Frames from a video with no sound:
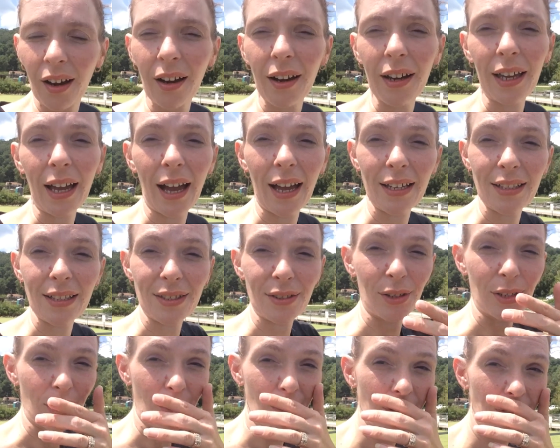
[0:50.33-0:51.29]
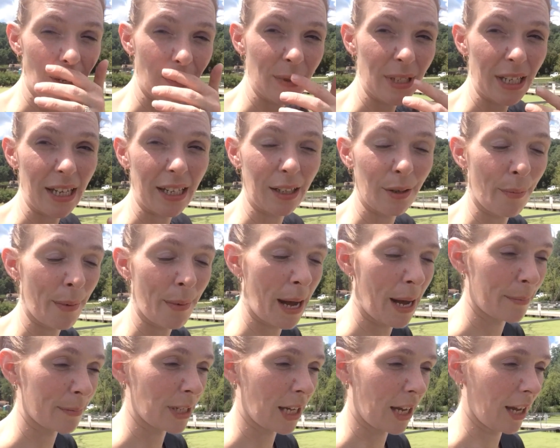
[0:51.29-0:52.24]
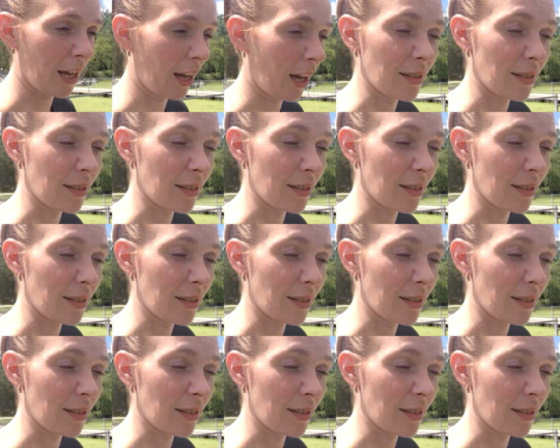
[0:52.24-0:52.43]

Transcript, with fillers: Alright guys, so I told you I'm taking a mom day.